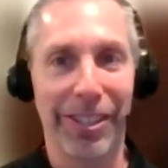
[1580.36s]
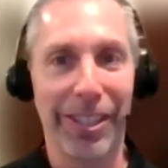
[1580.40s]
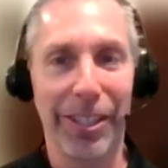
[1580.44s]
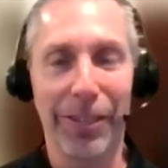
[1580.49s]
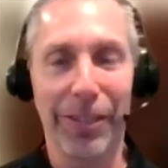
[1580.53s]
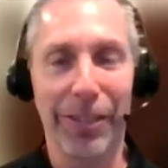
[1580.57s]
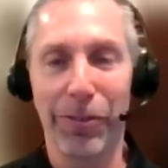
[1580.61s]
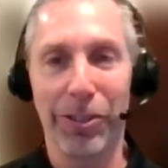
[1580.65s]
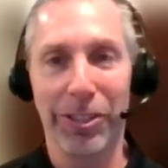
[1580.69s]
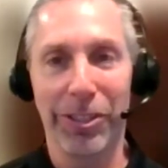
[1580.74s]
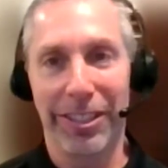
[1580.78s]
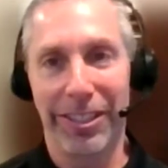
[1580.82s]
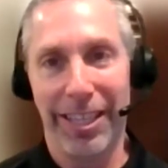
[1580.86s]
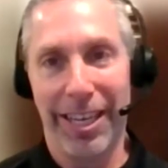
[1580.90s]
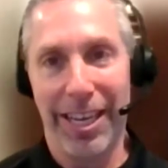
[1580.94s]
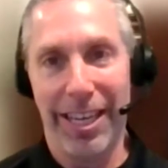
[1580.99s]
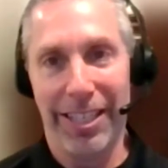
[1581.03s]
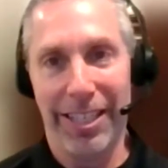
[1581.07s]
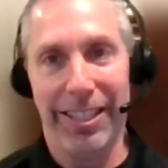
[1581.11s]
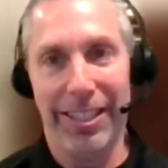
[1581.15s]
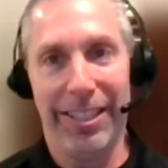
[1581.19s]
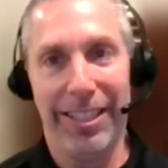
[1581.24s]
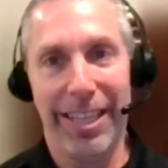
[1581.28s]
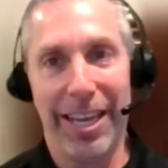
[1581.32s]
think of all the
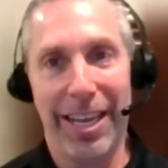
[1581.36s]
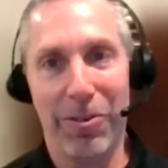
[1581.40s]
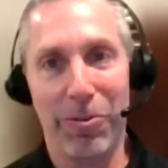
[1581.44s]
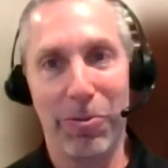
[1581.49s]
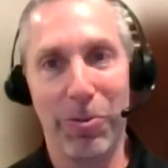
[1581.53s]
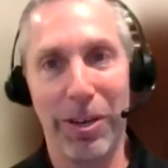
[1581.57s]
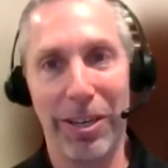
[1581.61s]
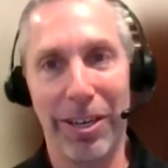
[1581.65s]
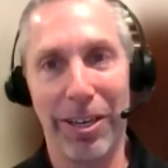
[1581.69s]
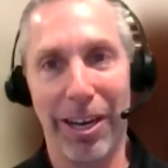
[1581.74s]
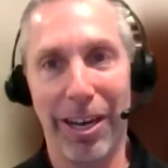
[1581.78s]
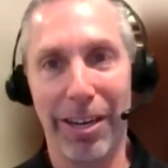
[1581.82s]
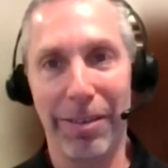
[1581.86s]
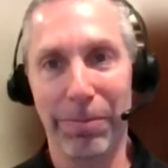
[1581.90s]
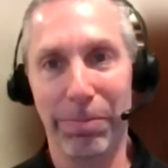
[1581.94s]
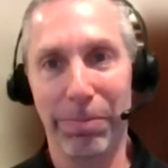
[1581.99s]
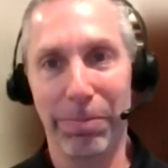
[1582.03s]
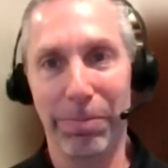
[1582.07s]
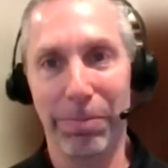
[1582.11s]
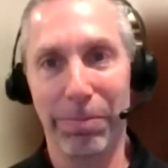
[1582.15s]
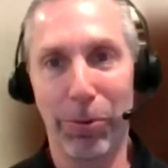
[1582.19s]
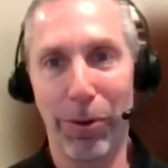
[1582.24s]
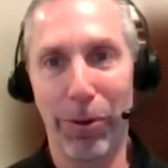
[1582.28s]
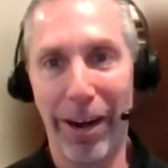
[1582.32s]
testing that went on
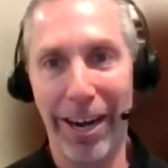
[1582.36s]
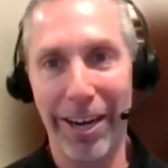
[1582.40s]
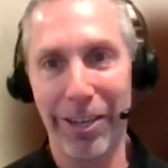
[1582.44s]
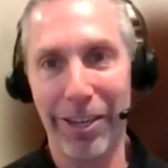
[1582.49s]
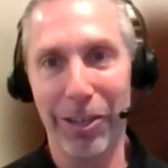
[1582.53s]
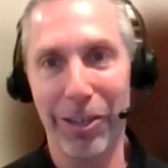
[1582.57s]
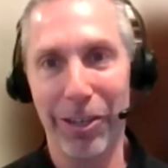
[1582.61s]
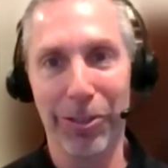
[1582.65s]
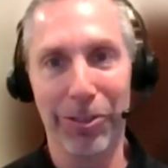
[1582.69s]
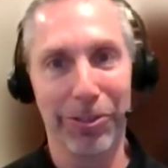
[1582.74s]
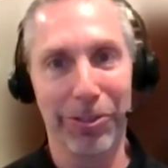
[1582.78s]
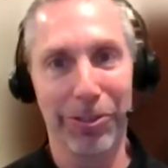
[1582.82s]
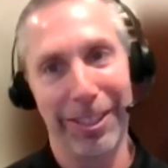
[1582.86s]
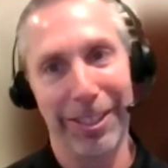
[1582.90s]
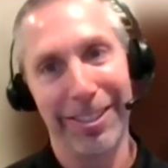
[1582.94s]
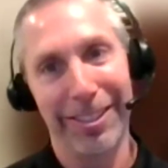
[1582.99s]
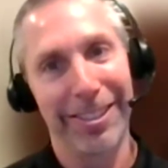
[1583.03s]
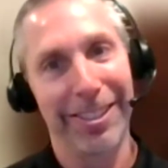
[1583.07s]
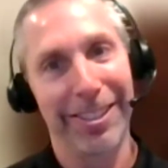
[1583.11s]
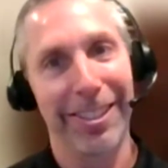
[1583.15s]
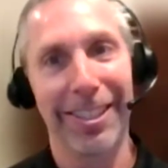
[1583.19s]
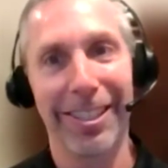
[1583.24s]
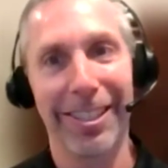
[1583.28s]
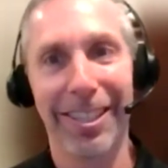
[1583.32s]

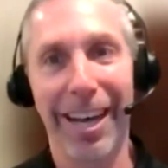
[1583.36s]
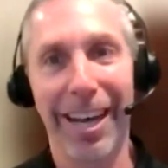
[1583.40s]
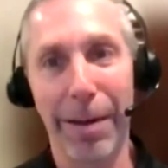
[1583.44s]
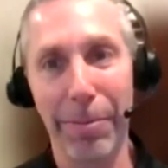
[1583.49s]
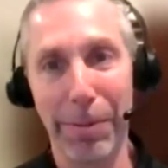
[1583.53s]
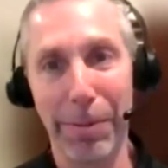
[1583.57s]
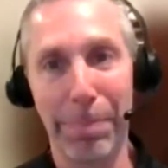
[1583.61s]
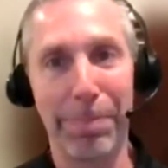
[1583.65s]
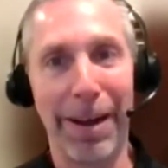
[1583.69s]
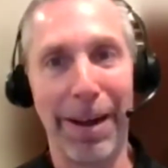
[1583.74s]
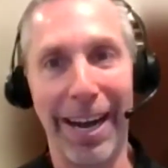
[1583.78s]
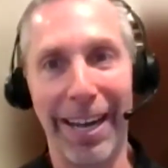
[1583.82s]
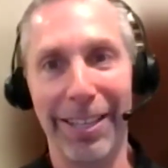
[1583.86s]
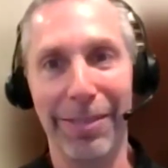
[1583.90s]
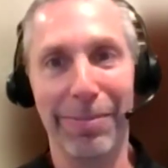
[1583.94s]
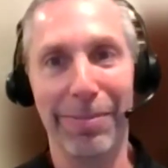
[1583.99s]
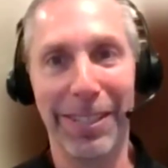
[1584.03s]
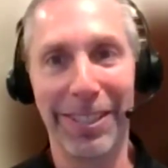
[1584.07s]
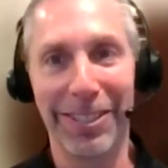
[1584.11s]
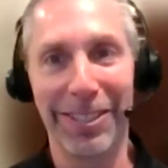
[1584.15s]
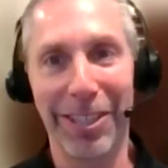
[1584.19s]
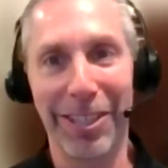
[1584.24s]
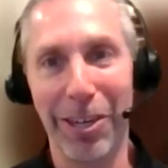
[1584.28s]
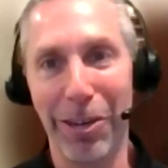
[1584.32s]
prior, I'm a pilot
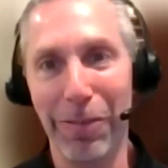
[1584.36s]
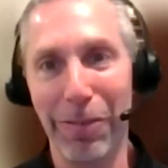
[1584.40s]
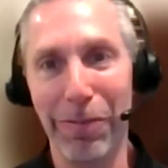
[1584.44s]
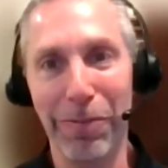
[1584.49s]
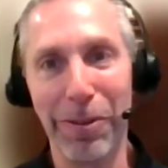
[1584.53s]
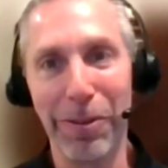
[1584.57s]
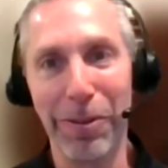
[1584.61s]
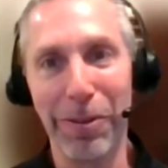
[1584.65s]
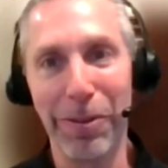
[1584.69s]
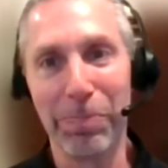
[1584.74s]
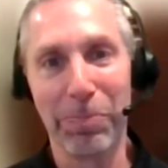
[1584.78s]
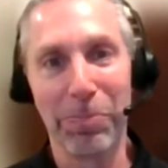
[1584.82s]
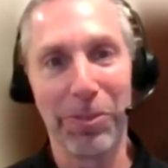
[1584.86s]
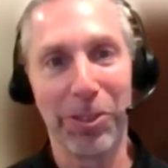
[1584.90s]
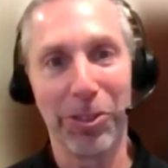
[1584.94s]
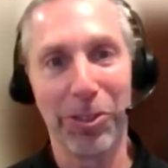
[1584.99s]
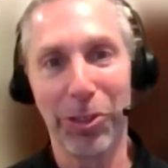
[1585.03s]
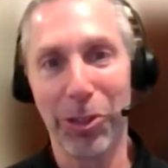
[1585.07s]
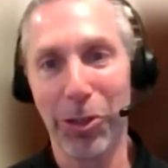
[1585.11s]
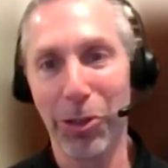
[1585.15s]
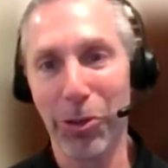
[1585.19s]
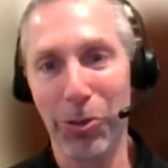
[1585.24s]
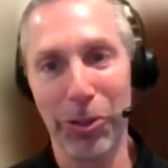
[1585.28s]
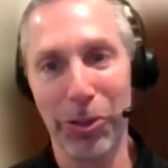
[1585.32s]
myself.
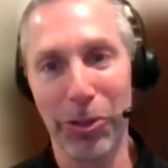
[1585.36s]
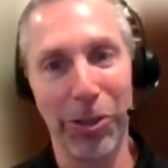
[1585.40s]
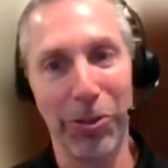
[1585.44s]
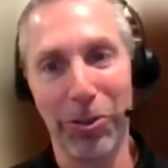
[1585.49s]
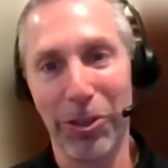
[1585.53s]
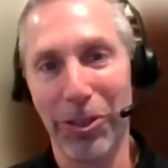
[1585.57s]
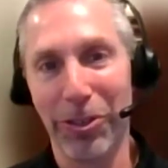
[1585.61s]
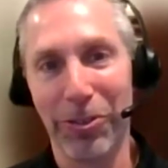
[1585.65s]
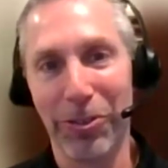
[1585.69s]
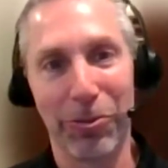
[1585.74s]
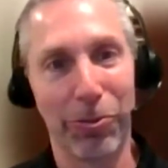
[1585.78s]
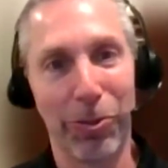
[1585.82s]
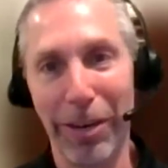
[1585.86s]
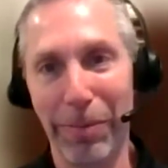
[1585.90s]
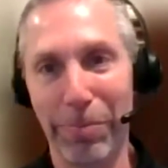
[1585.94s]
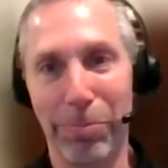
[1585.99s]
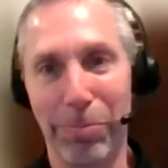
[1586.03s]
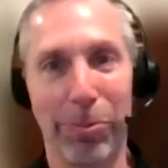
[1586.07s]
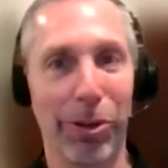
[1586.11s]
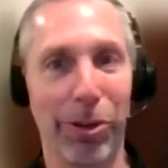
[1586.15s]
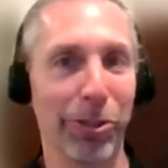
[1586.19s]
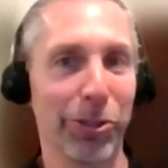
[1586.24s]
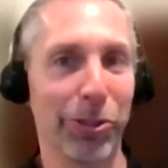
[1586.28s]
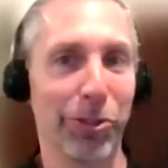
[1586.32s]
So,
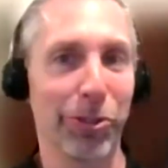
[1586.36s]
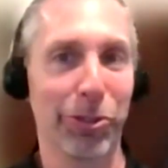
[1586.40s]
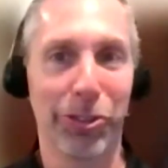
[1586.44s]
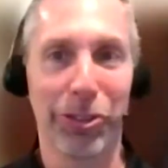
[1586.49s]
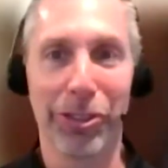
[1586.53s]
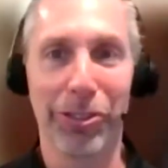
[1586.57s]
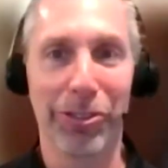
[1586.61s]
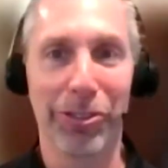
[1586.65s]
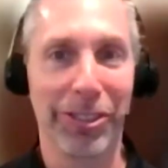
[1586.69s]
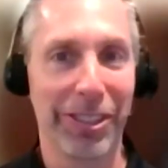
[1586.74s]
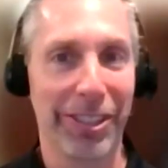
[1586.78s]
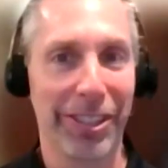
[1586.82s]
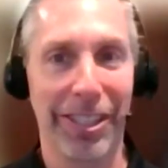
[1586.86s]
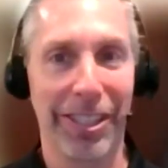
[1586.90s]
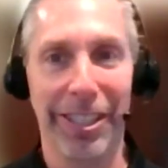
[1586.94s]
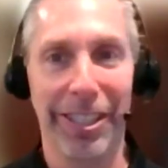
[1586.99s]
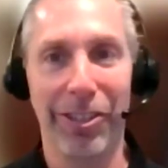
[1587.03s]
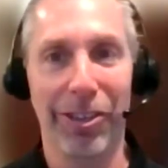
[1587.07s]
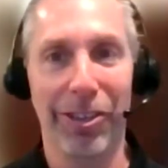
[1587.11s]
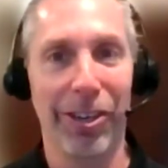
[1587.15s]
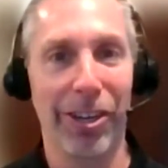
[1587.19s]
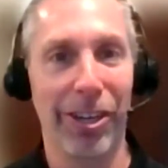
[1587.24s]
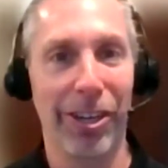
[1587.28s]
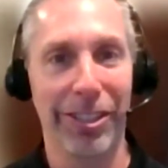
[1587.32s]
Wright brothers, and
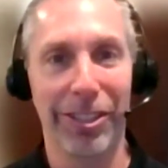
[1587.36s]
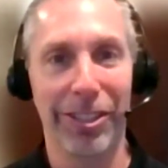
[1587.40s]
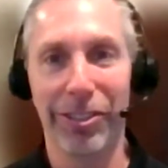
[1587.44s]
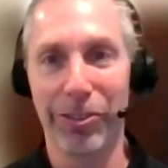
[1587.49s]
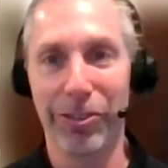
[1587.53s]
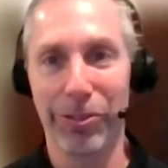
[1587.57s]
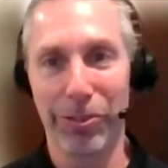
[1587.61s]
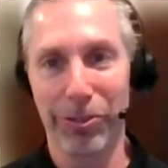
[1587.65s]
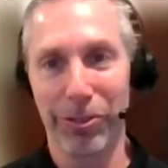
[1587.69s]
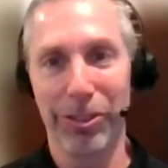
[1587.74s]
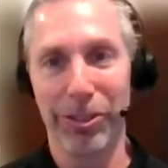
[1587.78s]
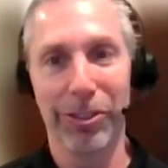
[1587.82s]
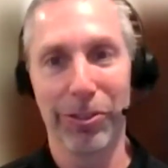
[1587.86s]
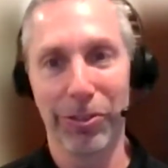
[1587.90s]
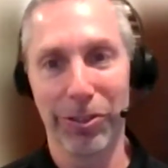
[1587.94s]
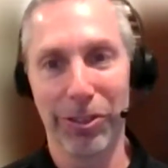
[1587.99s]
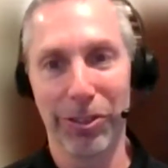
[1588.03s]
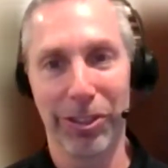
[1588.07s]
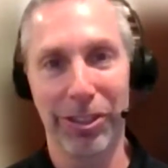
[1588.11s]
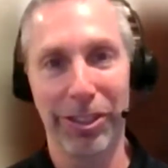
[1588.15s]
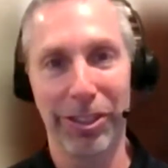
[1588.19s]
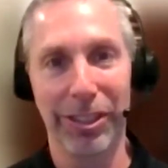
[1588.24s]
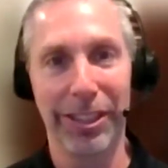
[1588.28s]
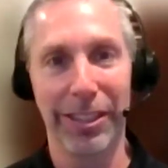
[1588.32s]
Kitty Hawk to,
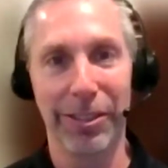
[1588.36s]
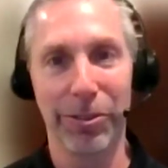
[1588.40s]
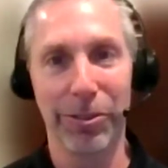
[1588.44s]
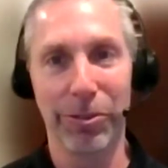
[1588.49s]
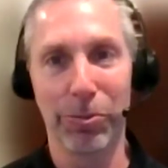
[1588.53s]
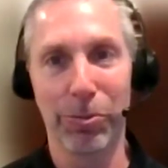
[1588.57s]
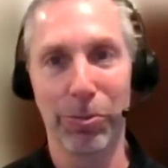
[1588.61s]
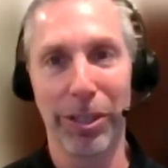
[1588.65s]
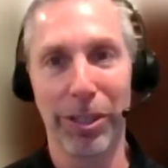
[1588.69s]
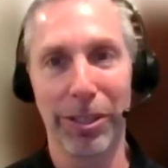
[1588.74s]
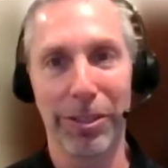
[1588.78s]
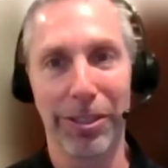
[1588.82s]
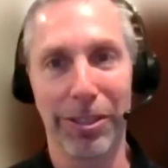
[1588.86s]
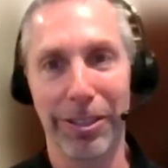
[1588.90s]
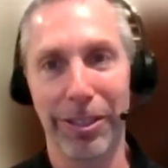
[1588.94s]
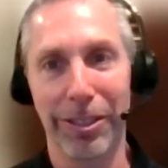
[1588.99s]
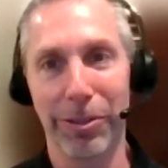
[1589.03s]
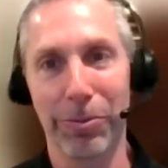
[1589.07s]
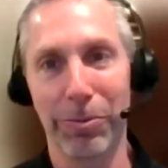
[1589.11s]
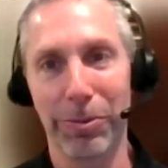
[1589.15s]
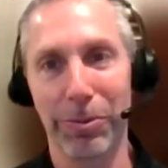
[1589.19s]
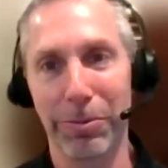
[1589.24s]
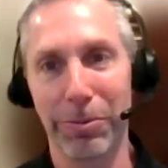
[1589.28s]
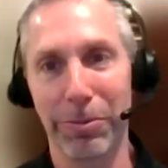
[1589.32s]
seeing what,
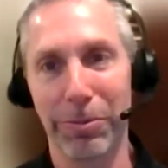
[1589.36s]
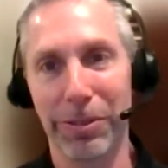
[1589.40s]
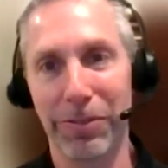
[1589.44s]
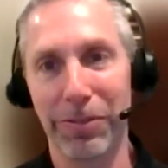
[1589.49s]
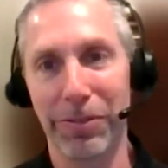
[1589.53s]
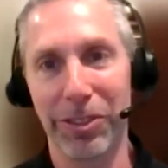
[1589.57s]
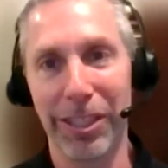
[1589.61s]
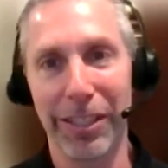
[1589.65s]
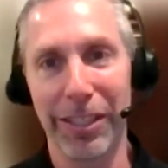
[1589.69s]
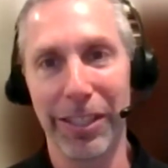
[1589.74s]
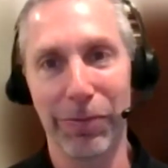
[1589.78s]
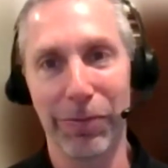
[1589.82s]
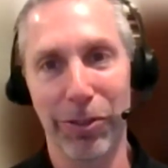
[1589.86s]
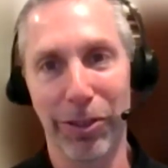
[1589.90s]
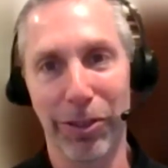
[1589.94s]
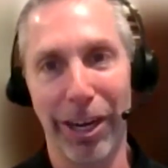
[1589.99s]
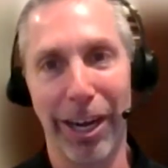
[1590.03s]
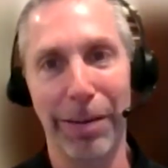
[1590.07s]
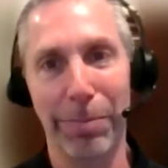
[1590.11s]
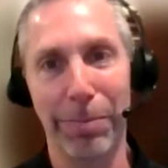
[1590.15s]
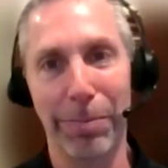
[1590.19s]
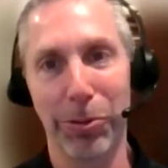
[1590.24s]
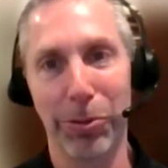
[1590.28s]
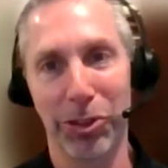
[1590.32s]
we've seen for
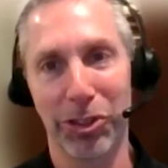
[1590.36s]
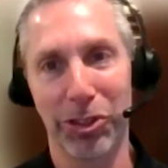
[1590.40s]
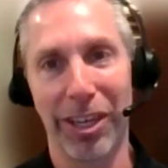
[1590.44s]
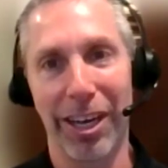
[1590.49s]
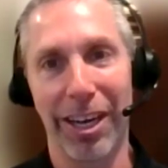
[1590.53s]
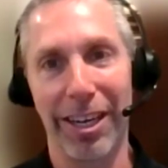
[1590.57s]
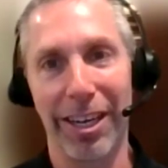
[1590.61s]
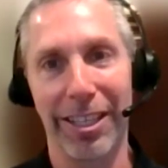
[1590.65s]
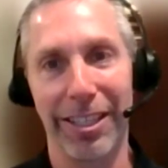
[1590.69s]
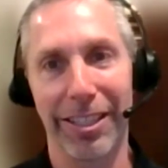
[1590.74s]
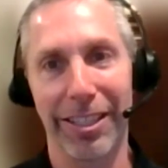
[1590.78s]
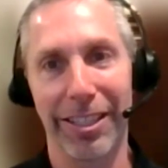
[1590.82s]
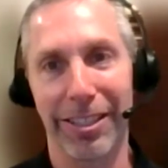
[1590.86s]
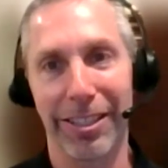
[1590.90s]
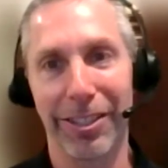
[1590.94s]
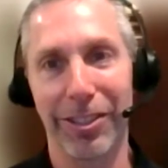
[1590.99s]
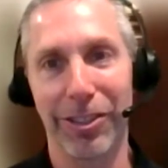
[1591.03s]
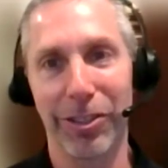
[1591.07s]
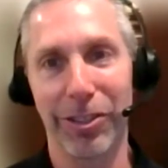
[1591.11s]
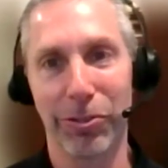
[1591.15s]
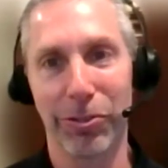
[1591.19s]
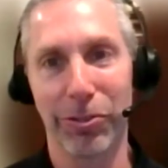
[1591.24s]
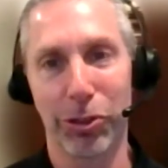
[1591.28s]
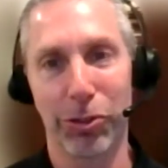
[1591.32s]
hypersonic,
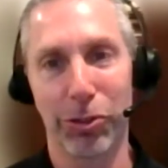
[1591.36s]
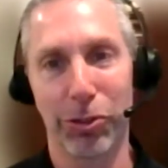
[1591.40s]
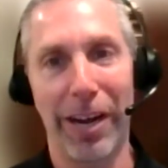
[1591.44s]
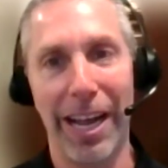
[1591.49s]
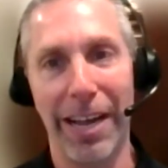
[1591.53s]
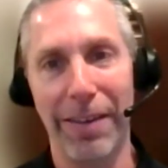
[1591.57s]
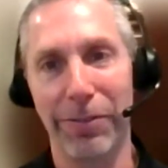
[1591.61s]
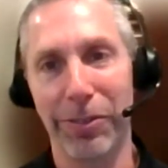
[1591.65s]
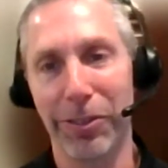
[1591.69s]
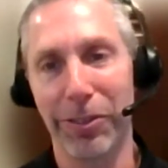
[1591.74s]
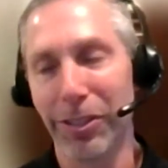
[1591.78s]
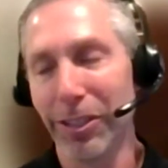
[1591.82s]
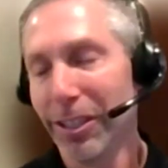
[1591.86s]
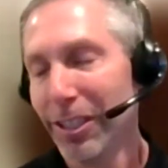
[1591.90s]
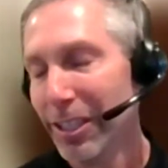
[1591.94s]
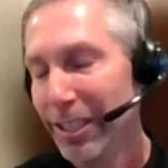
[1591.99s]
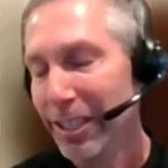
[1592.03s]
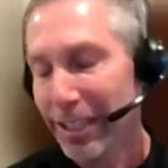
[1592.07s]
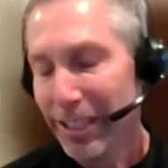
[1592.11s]
travel,